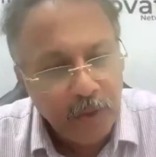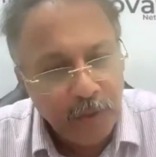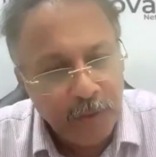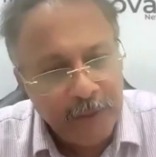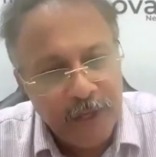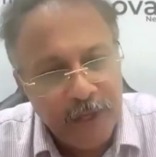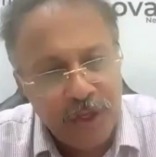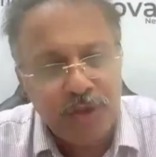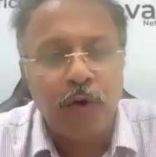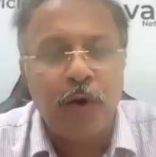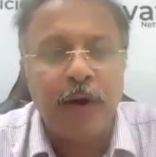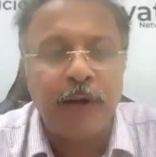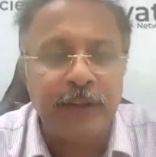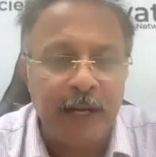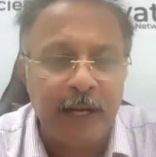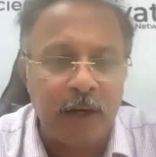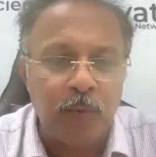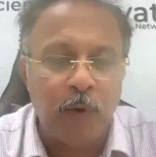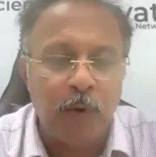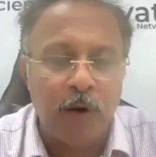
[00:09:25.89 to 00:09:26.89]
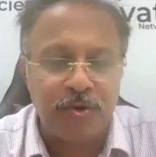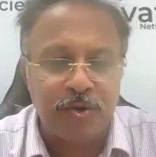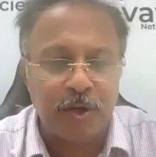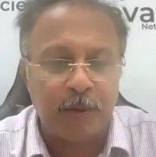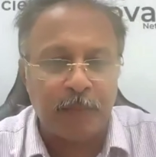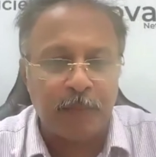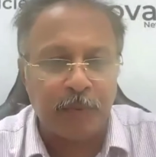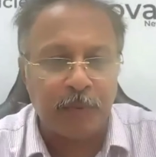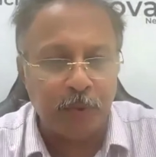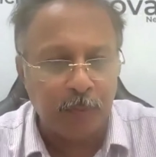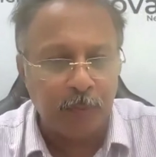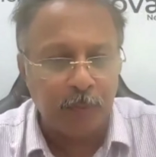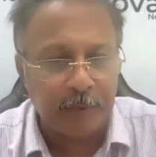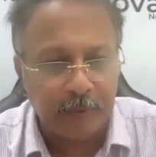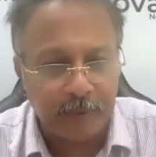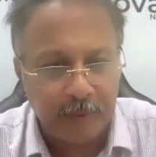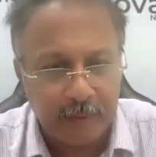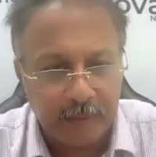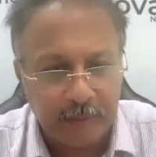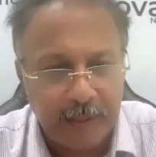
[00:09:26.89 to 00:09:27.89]
You can join that WhatsApp group.
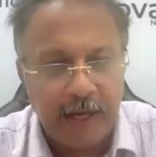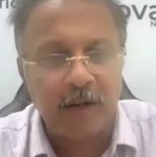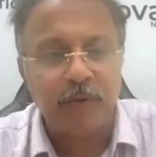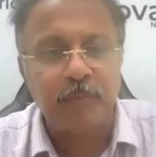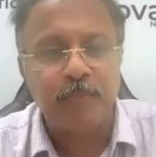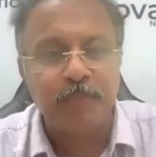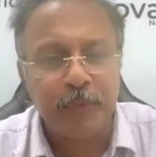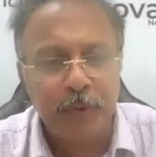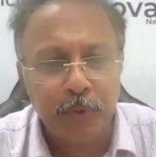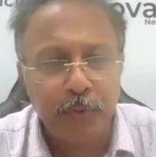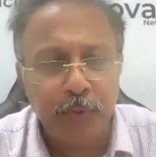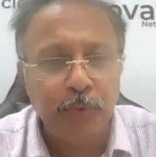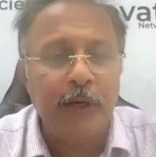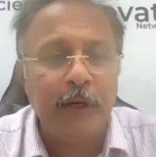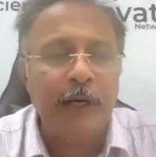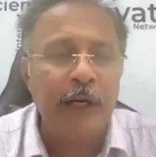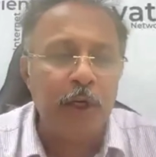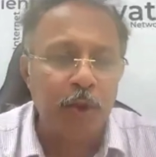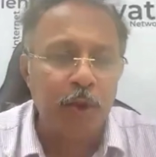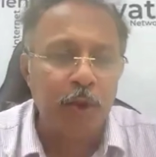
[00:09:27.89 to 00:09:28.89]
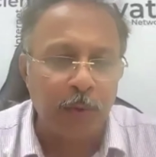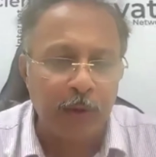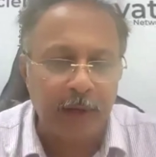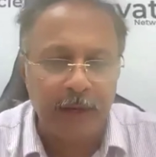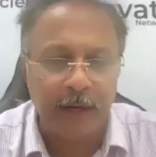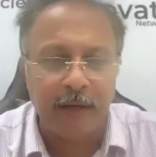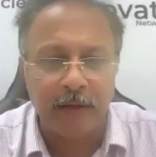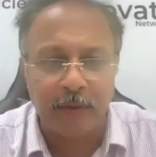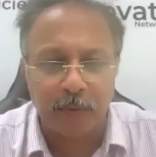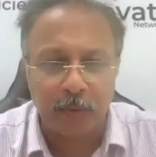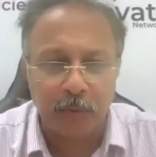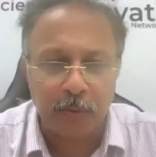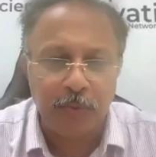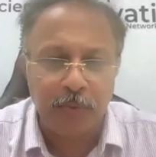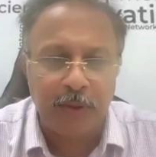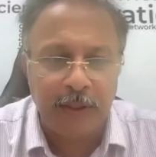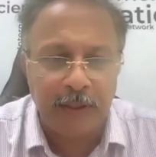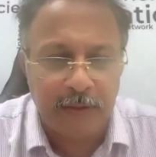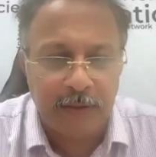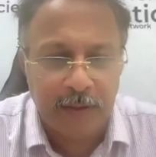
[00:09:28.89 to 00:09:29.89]
That is purely to get
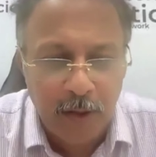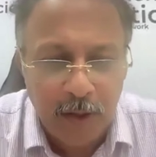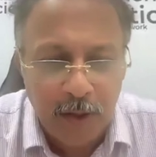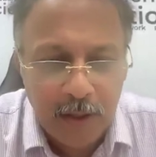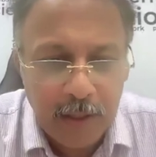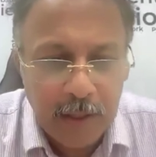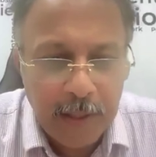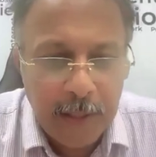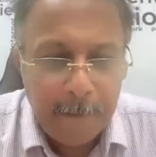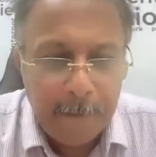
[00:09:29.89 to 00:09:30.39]
only the